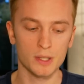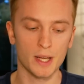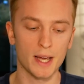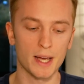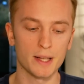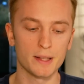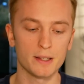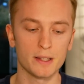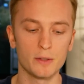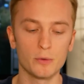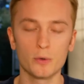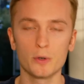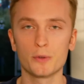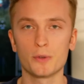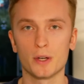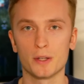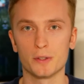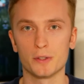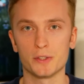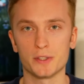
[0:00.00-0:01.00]
And in order
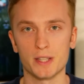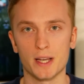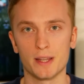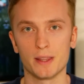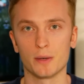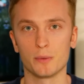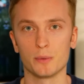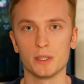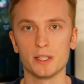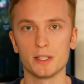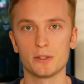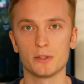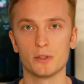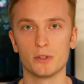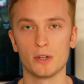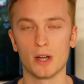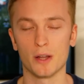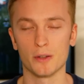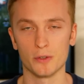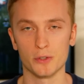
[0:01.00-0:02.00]
to understand that, we need
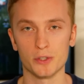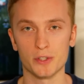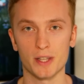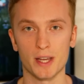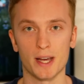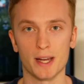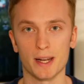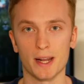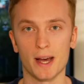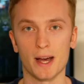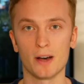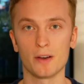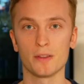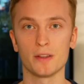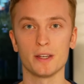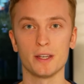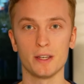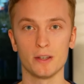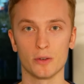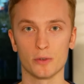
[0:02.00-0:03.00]
to understand how
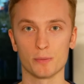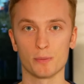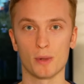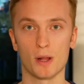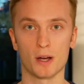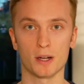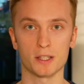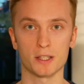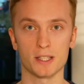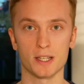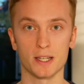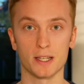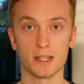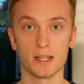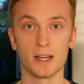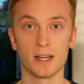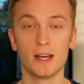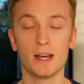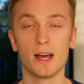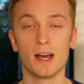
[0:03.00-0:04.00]
the EOS blockchain
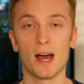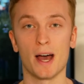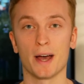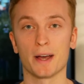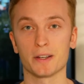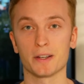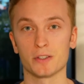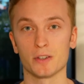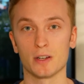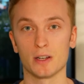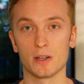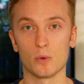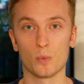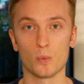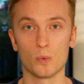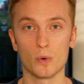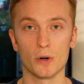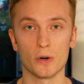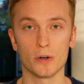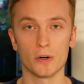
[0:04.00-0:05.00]
actually
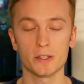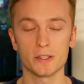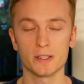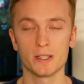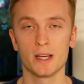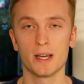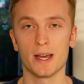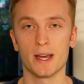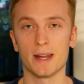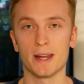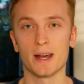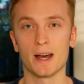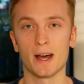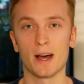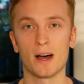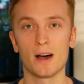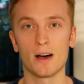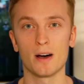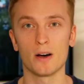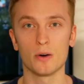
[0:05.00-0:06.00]
works and
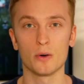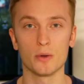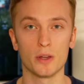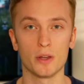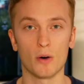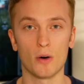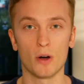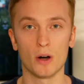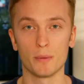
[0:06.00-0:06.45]
how the